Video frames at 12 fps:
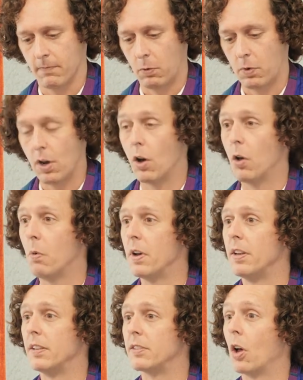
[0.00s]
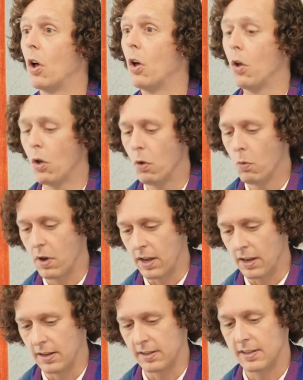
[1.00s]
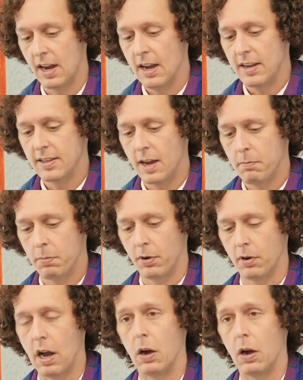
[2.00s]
We always temper